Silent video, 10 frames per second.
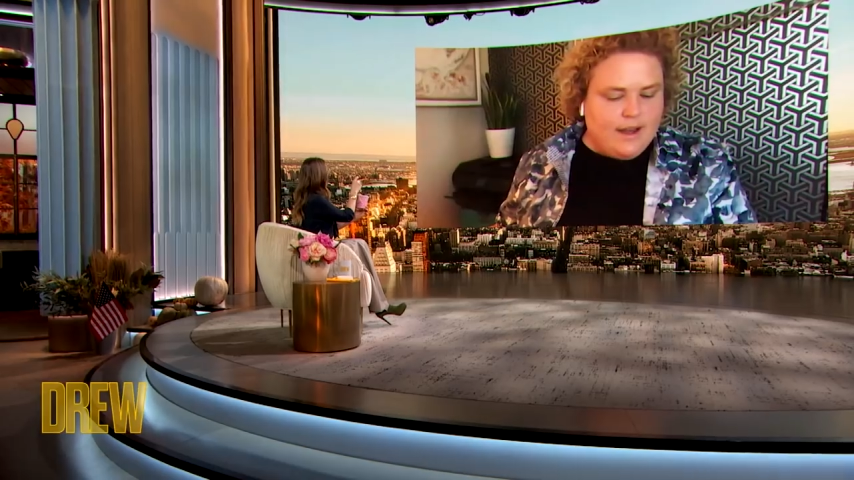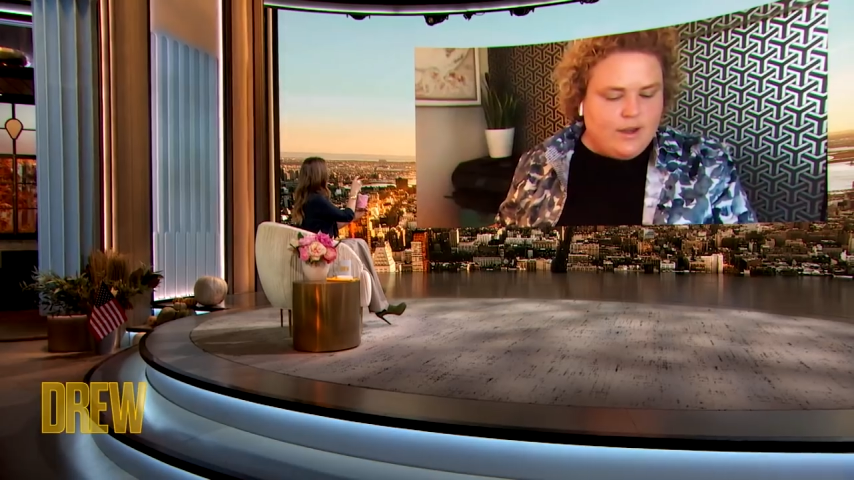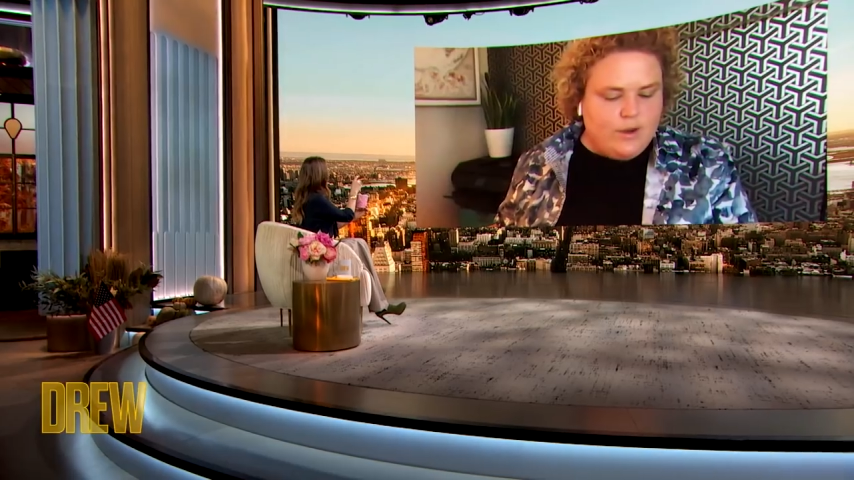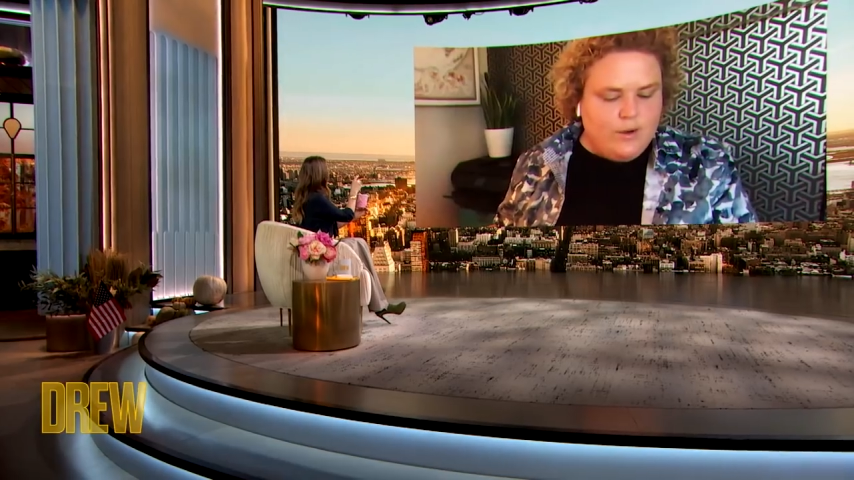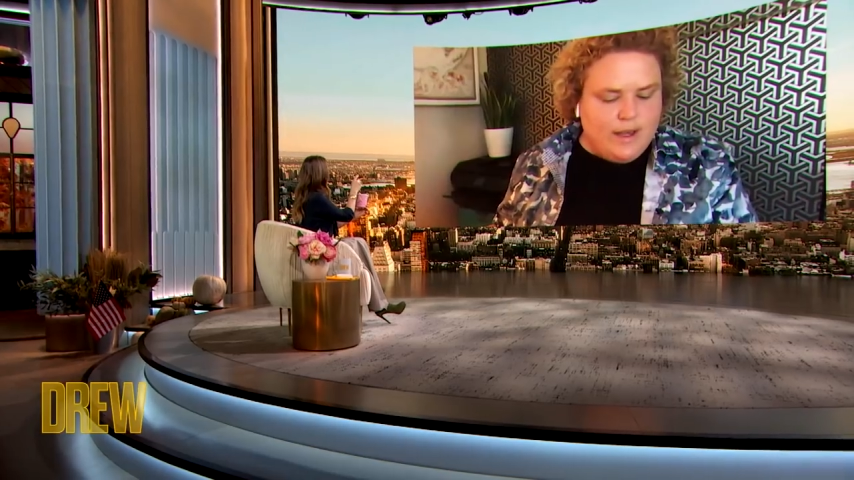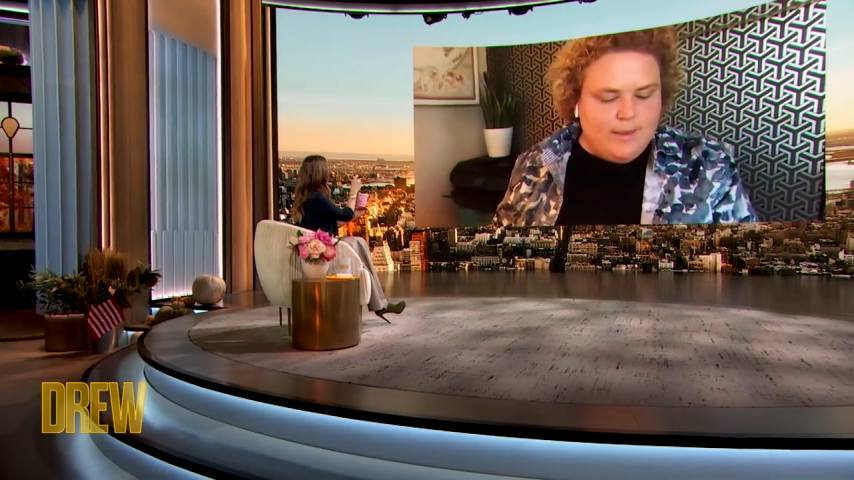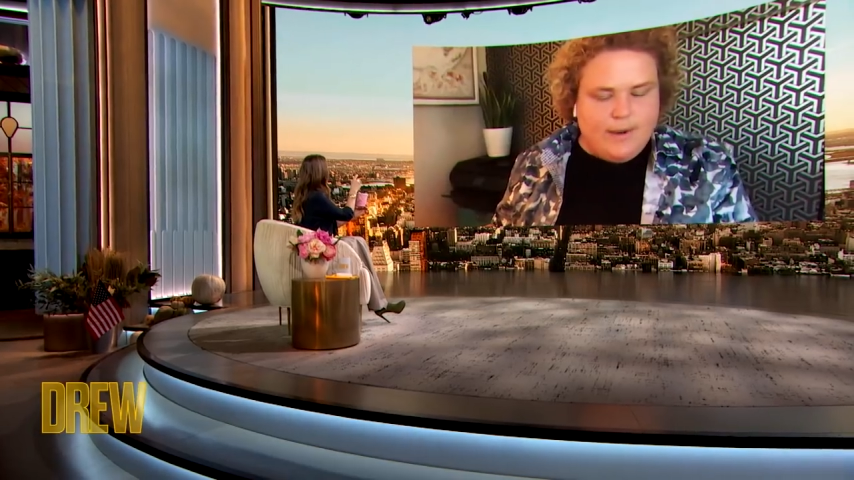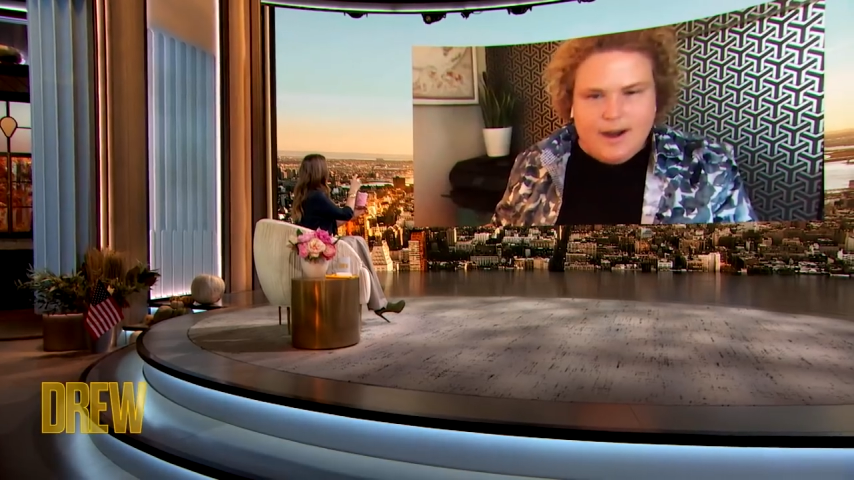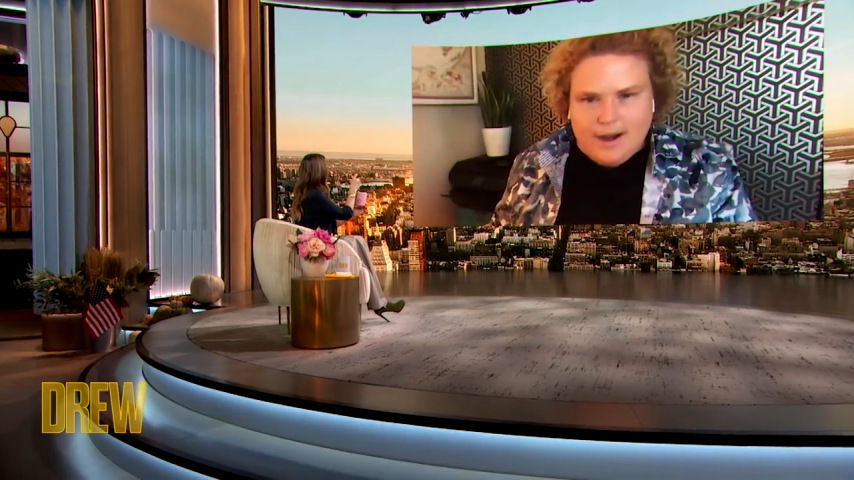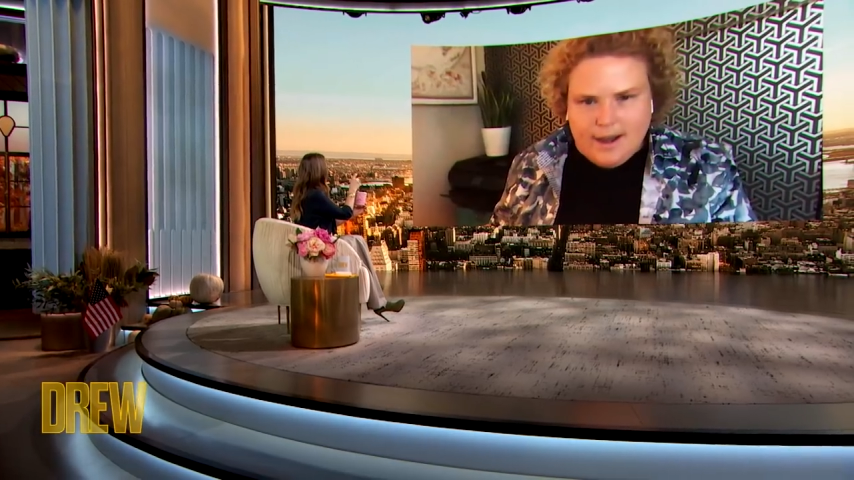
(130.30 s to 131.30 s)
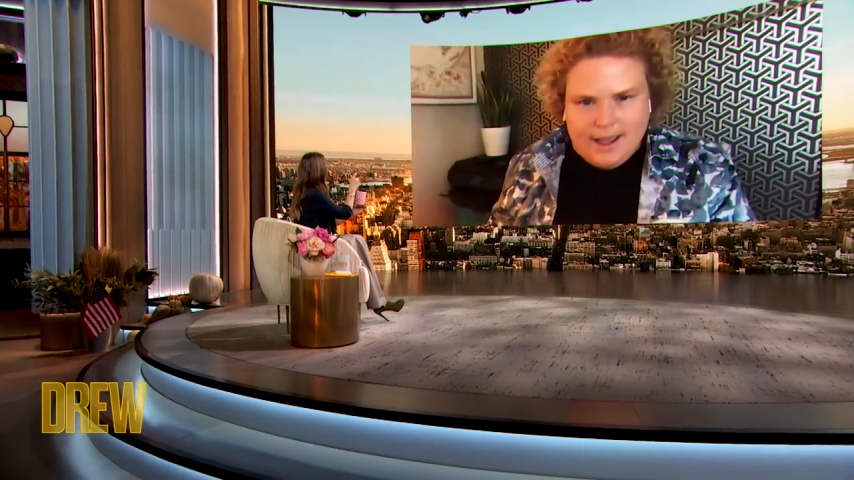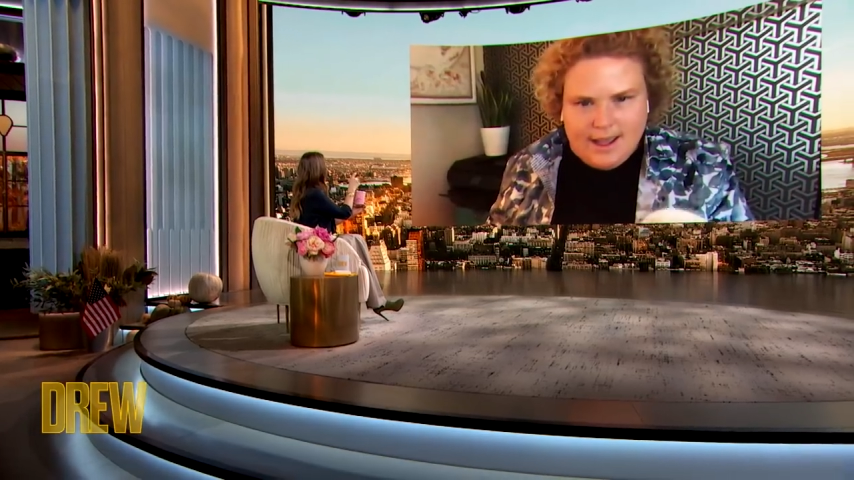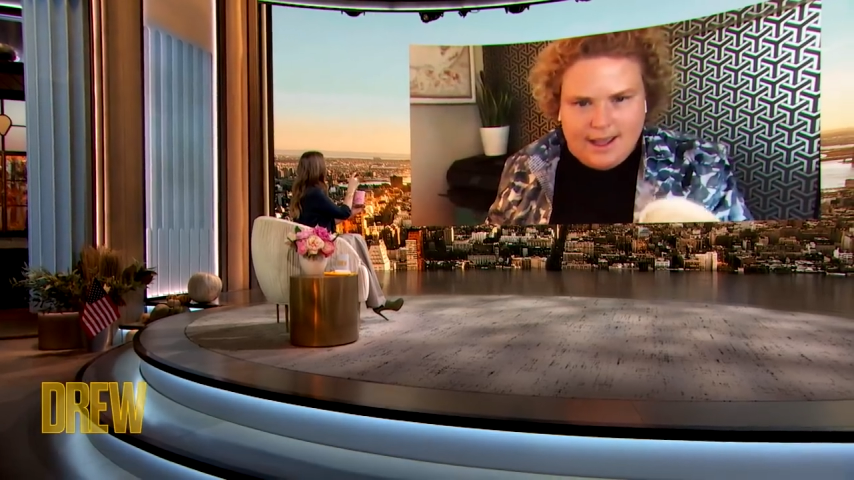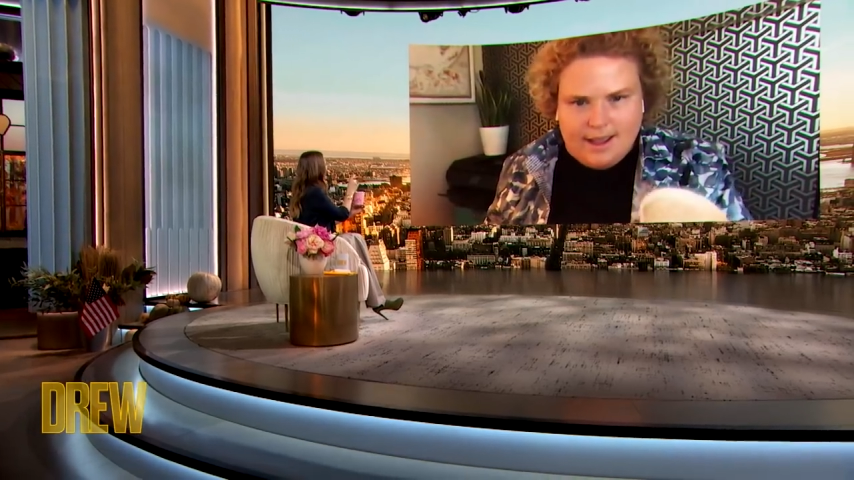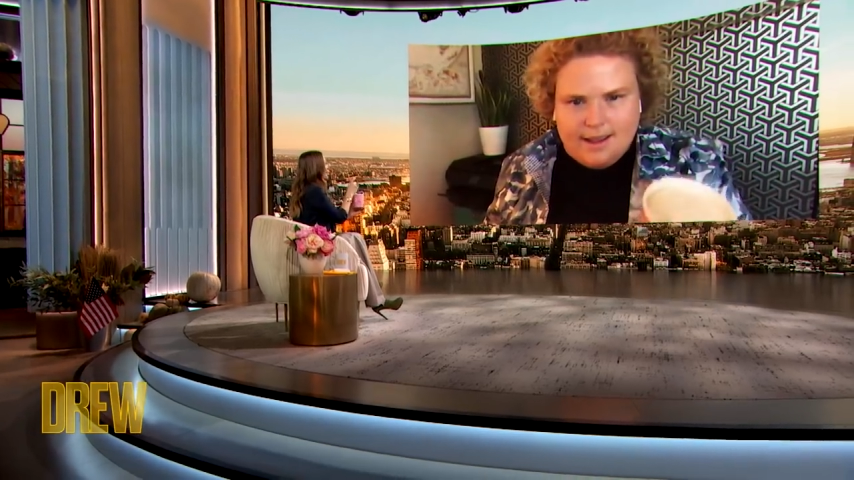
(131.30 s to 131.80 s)
a gooey butter
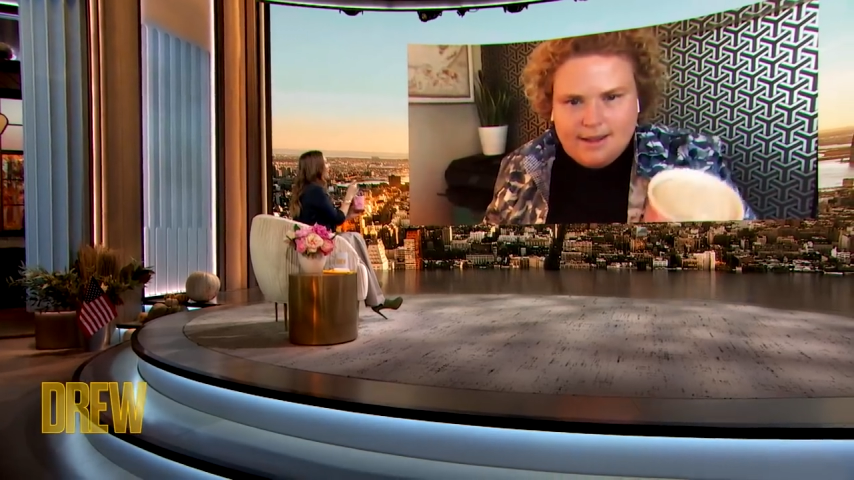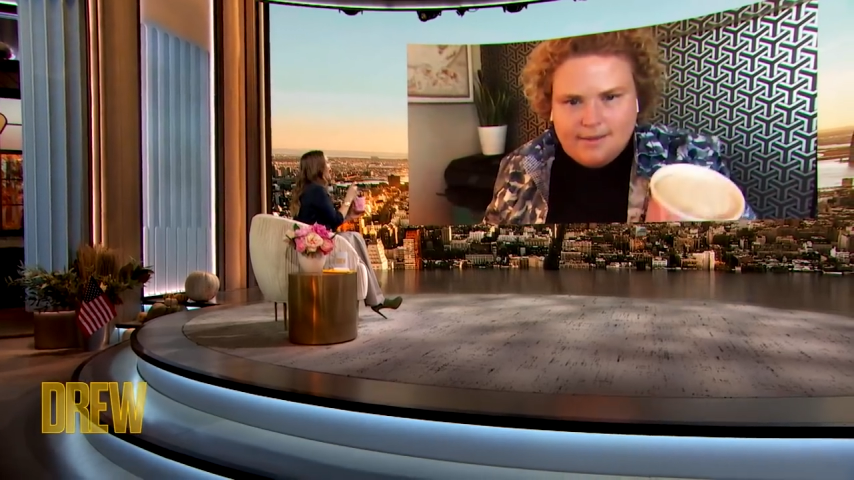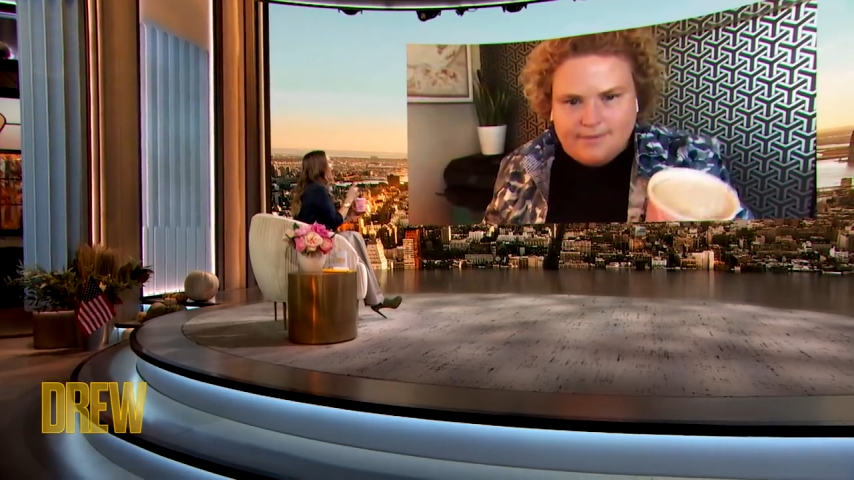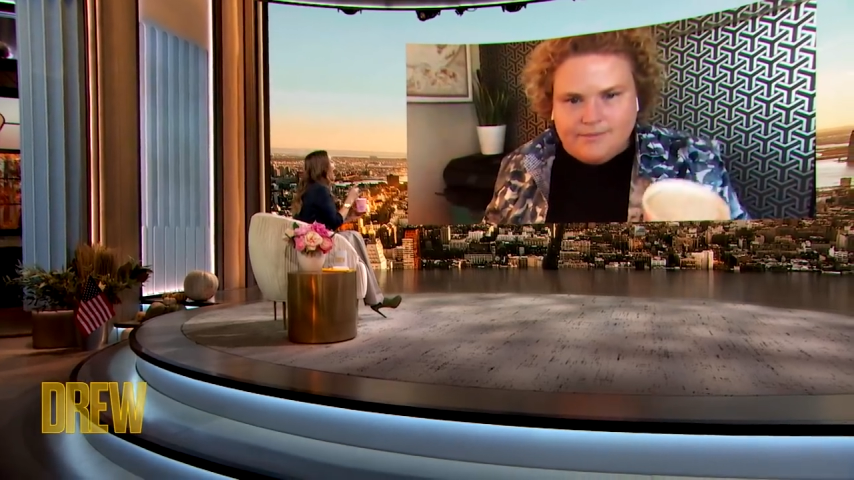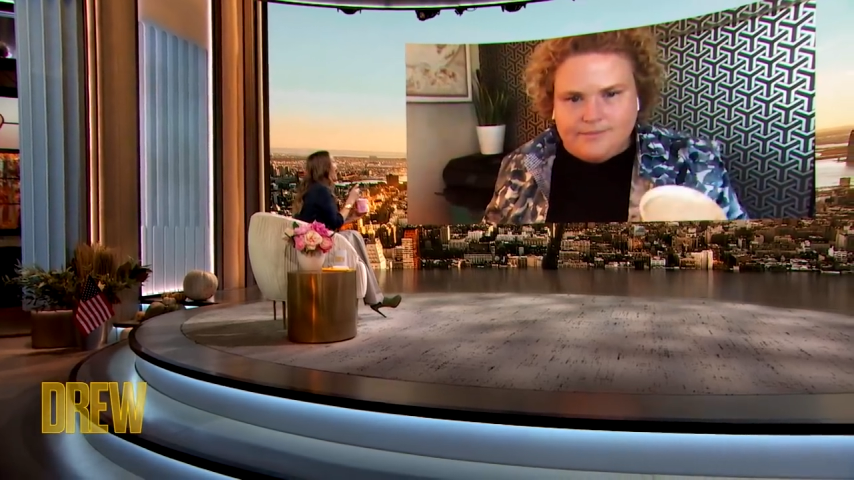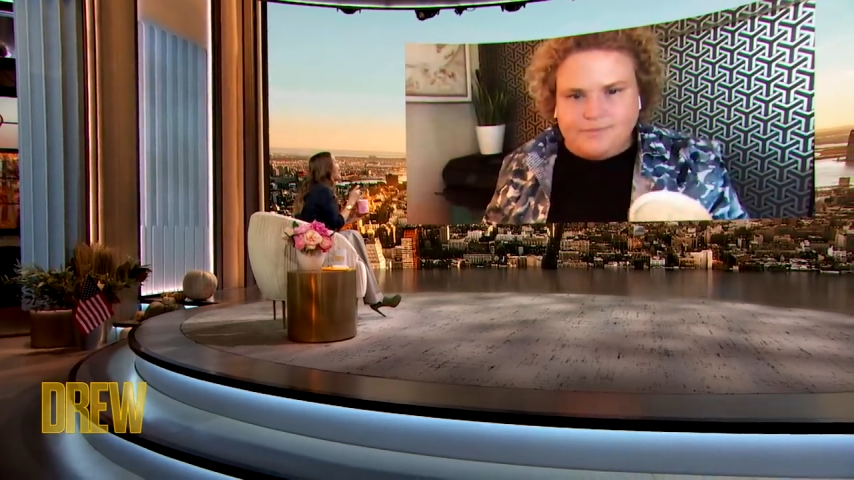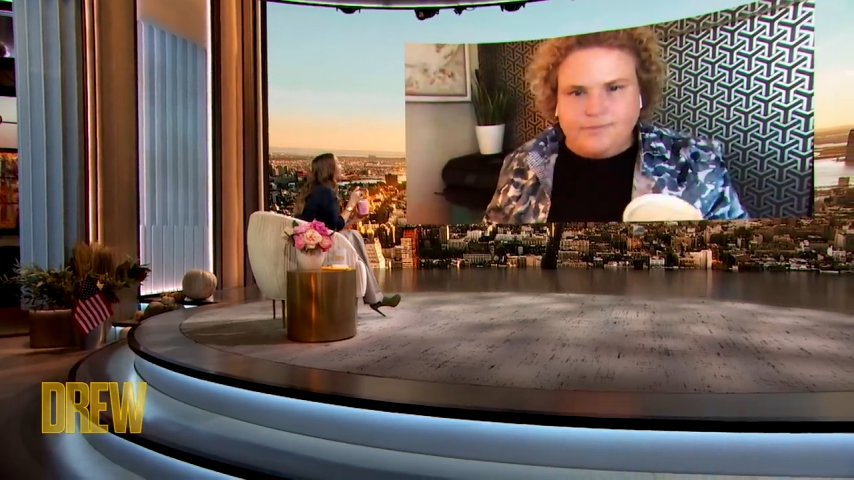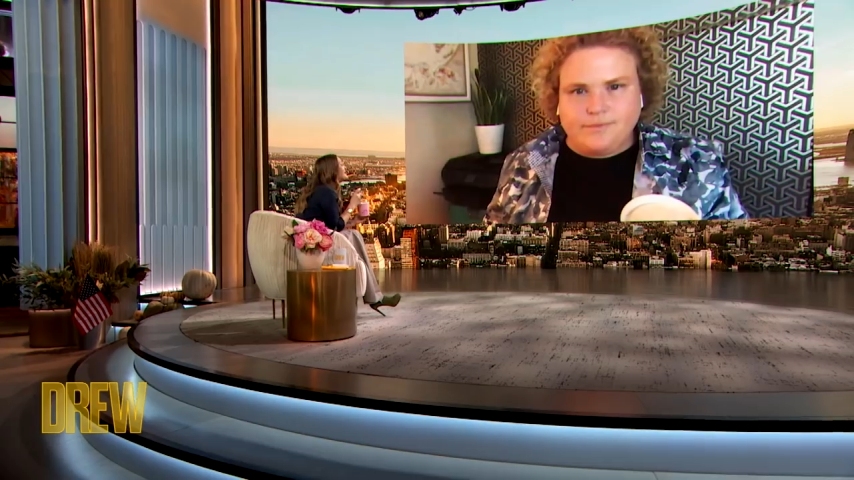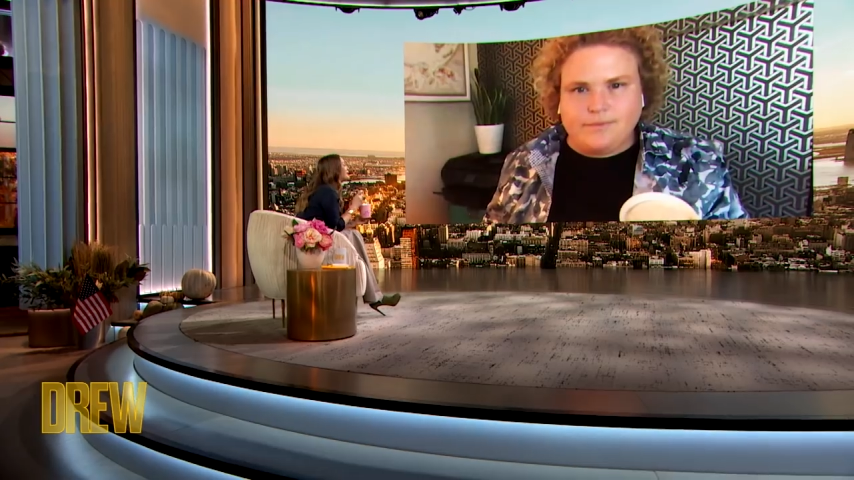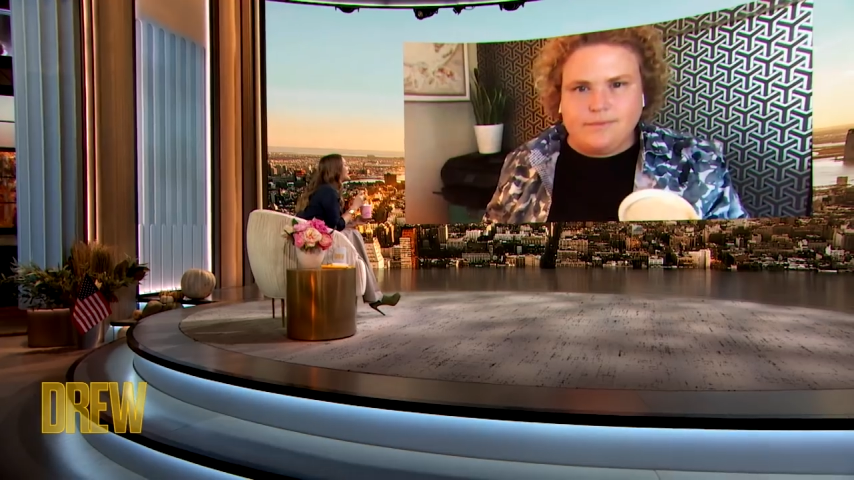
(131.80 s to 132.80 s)
cake. I have